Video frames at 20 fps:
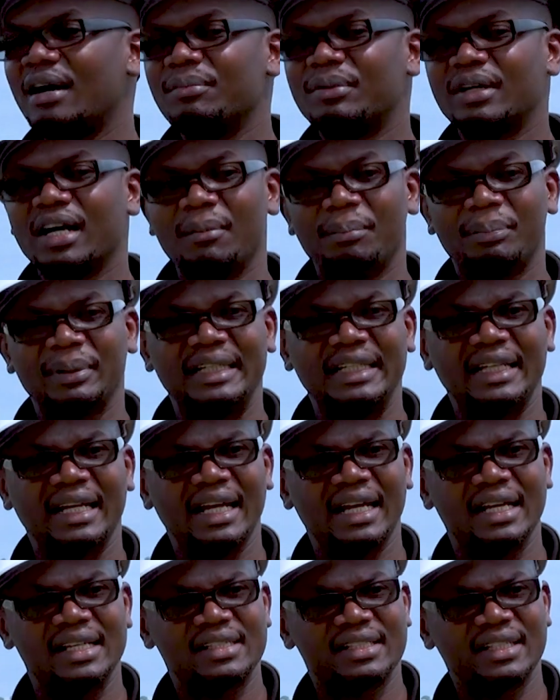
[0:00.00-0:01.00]
company
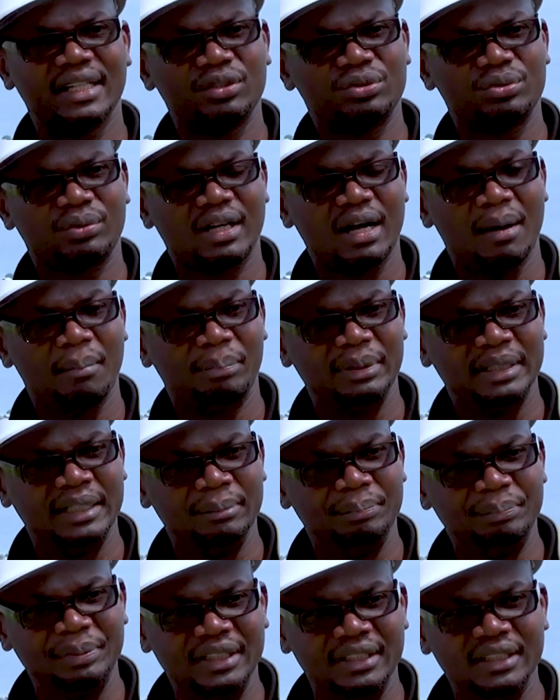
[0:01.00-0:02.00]
A, sell to company
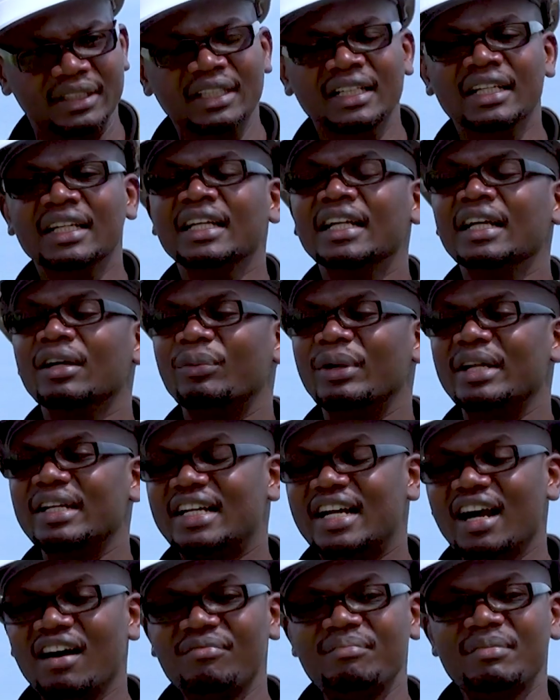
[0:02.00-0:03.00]
B,
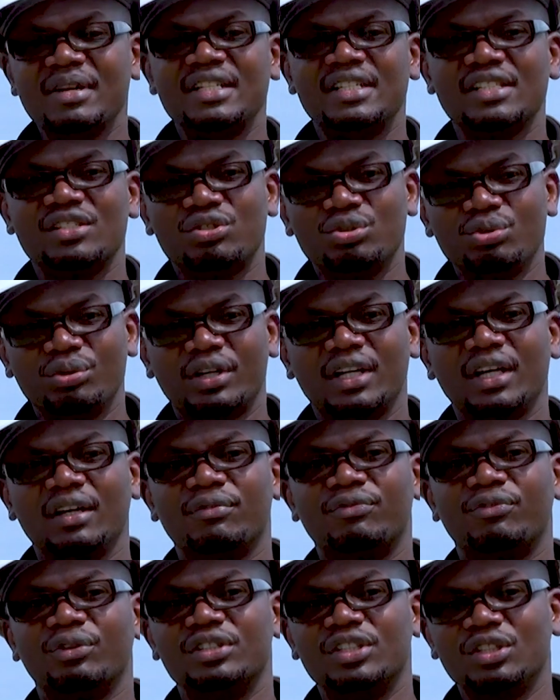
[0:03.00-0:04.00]
when government is looking
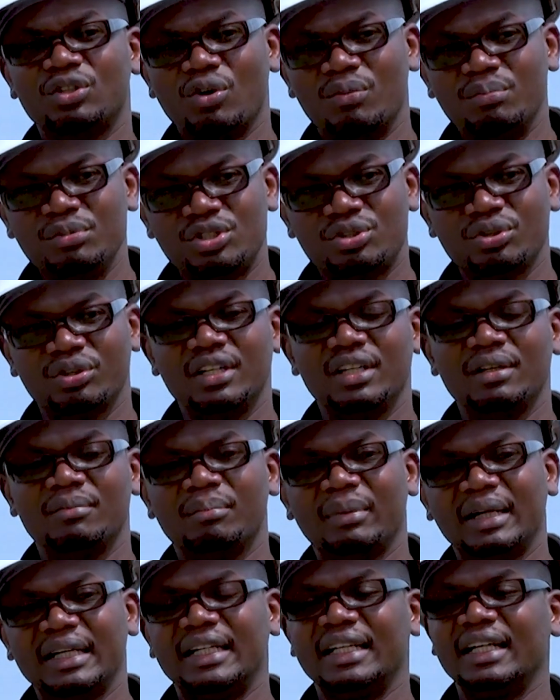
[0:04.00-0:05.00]
for decommissioning
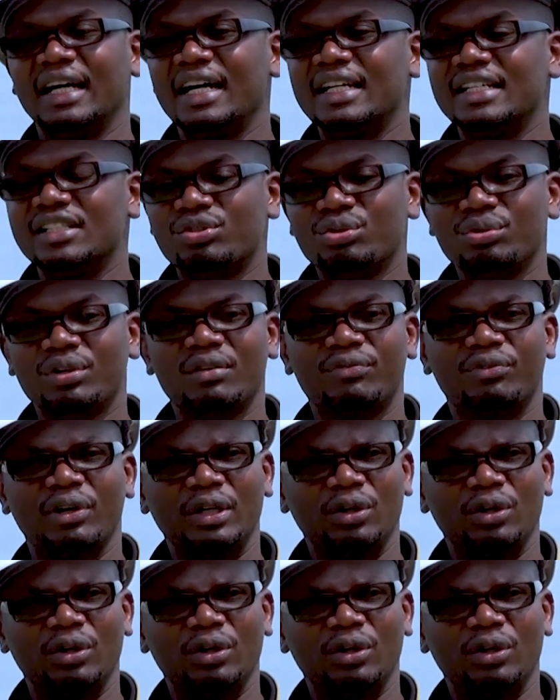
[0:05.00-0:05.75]
money and is looking for